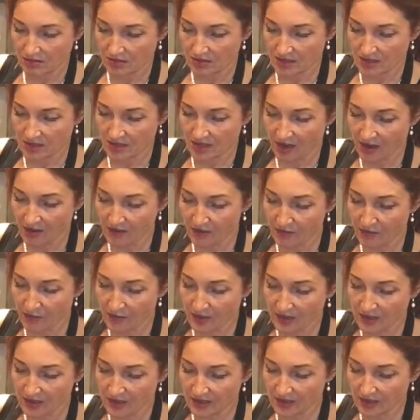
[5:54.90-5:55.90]
tough,
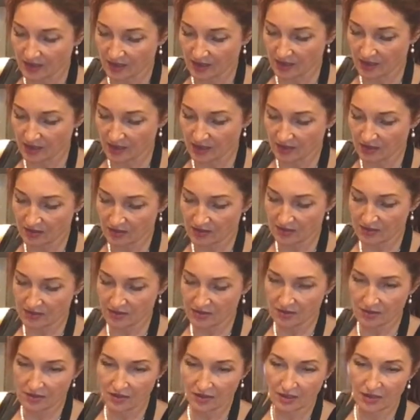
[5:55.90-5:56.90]
but
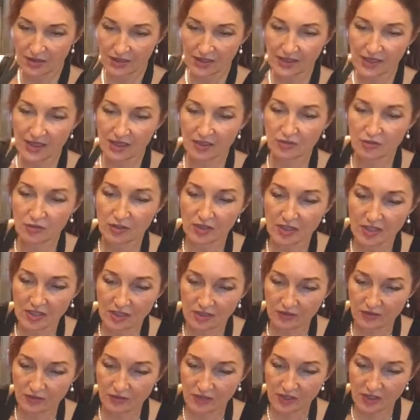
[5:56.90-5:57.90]
it's gonna get really
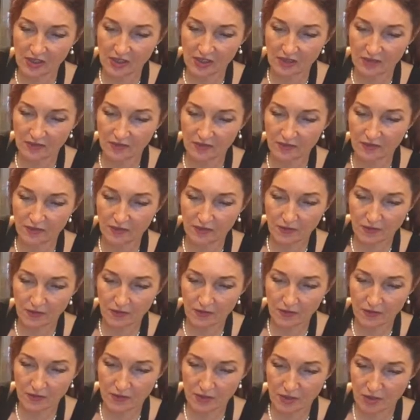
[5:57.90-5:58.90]
very
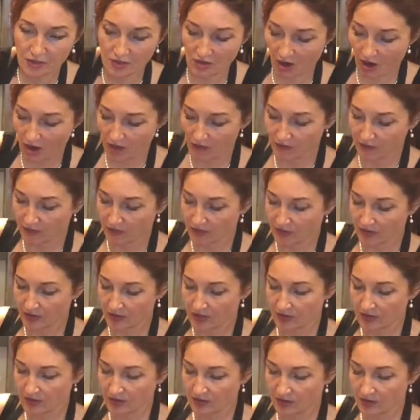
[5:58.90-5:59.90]
soft
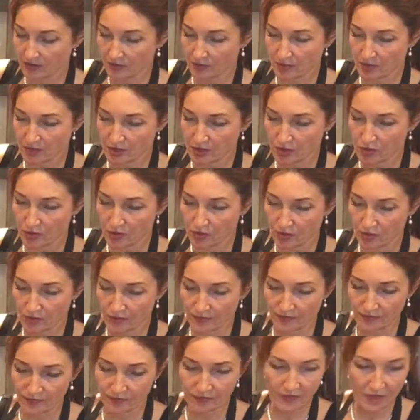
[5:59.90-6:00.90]
in a pressure cooker.
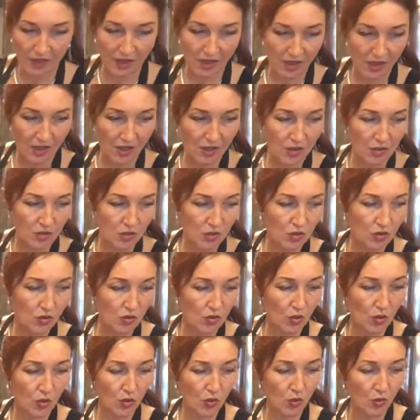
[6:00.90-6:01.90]

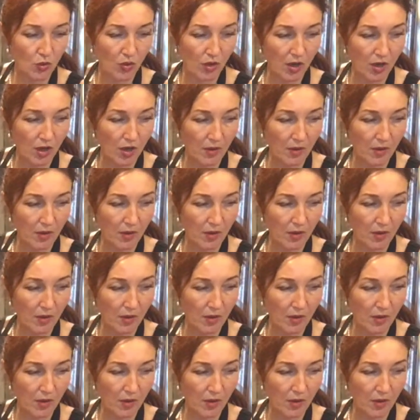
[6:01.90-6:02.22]
So